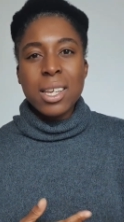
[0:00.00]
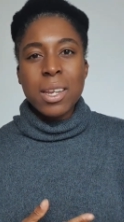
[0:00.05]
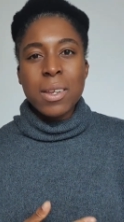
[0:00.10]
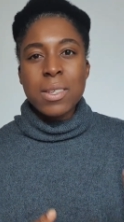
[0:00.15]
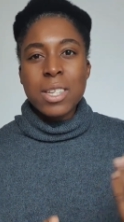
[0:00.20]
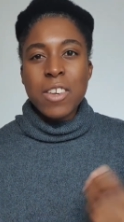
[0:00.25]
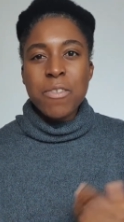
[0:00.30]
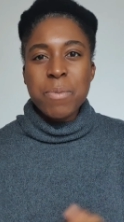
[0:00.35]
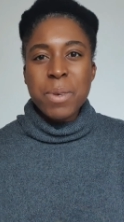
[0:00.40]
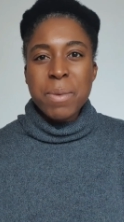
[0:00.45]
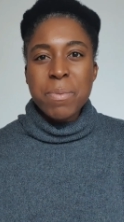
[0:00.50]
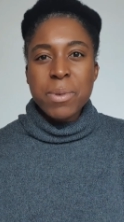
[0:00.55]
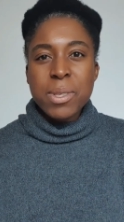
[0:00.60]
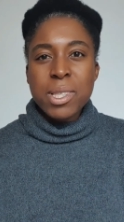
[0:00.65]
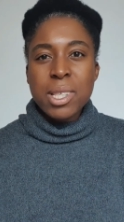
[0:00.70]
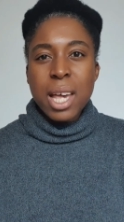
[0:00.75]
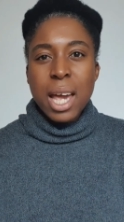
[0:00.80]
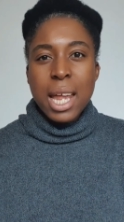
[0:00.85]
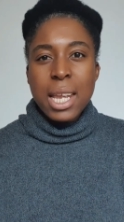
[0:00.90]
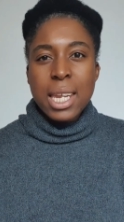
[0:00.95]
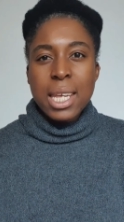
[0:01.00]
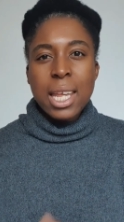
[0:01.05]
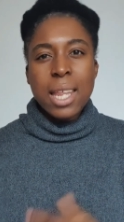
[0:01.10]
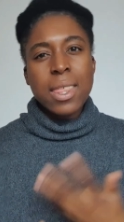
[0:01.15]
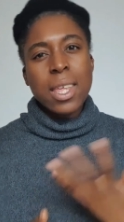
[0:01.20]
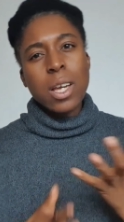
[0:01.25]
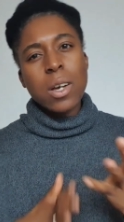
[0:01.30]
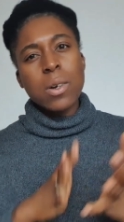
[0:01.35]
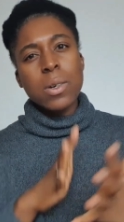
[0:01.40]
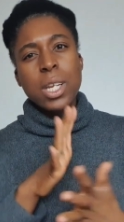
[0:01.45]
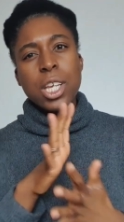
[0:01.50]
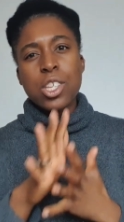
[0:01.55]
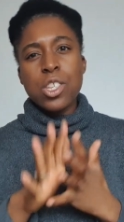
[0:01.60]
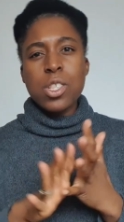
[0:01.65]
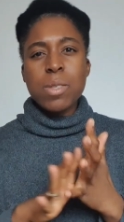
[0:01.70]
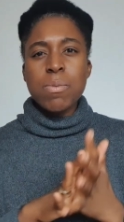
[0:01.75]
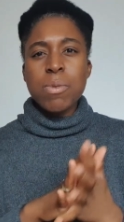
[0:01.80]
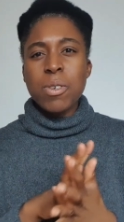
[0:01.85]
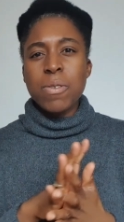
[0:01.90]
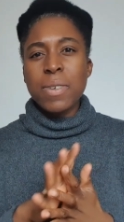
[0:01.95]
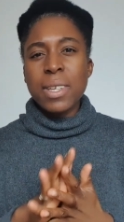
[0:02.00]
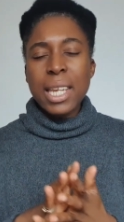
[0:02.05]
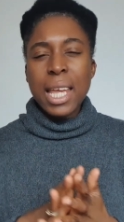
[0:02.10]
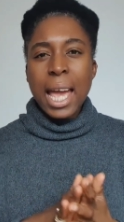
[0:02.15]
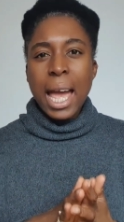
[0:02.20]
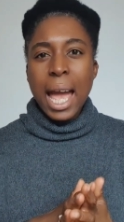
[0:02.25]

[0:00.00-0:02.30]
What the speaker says: deaf people signing and think, oh, they're just moving their